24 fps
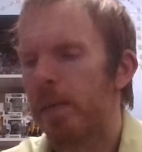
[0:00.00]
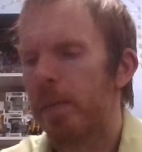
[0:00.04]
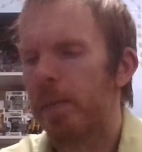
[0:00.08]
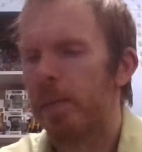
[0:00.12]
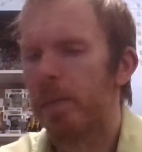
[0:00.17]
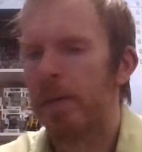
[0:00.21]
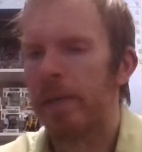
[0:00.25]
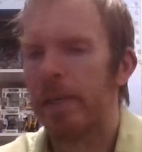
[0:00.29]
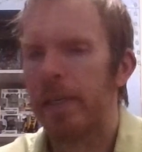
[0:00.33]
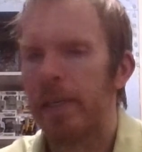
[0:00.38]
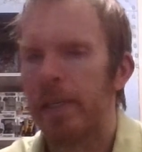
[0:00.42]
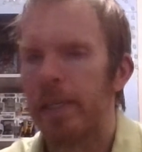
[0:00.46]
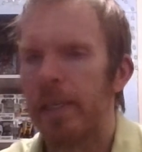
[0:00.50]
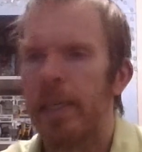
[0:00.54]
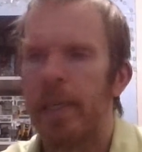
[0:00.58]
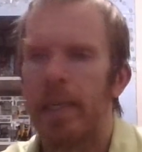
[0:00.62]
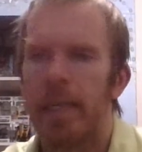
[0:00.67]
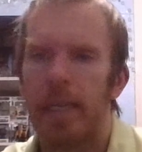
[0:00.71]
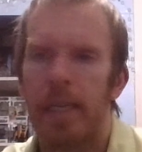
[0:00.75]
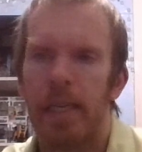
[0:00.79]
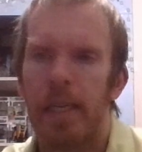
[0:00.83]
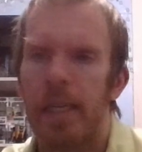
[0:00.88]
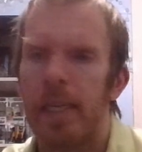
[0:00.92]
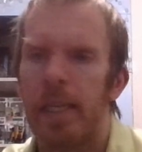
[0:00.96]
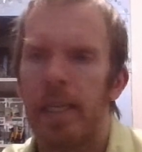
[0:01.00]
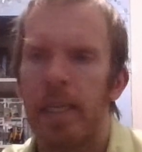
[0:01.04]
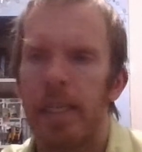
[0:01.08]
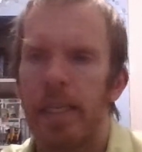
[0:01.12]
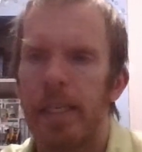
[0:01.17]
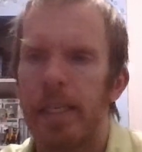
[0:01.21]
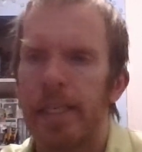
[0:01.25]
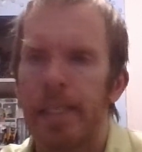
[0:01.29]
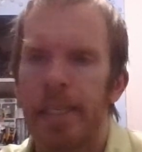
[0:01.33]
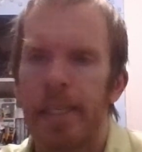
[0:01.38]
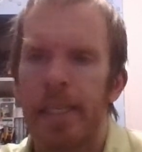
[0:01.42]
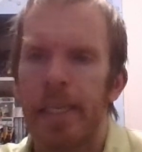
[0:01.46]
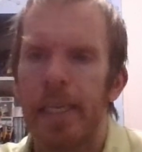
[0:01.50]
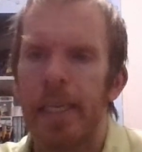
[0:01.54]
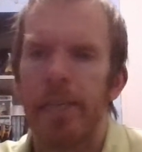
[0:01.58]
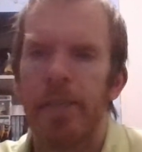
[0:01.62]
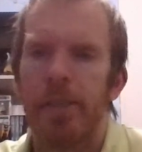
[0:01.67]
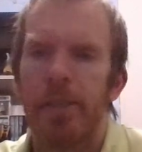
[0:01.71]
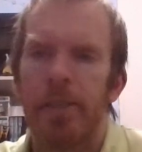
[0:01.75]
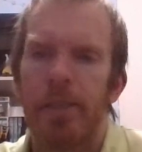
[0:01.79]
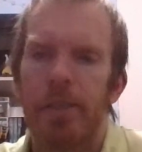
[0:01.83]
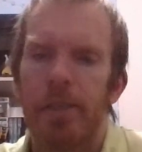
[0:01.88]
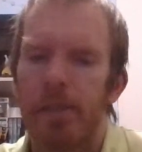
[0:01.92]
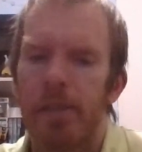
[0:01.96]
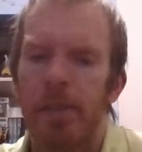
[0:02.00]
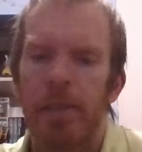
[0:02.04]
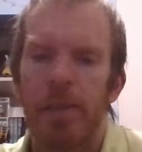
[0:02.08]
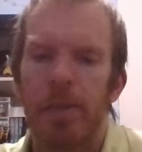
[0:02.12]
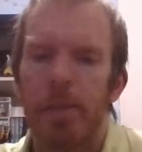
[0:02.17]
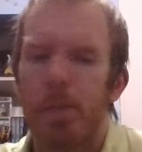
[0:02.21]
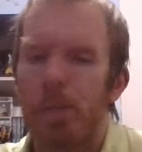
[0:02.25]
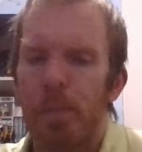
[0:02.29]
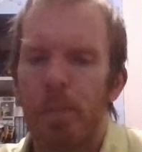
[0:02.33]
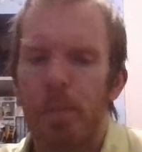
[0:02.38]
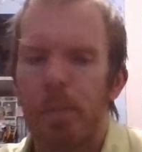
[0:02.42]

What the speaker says: But I guess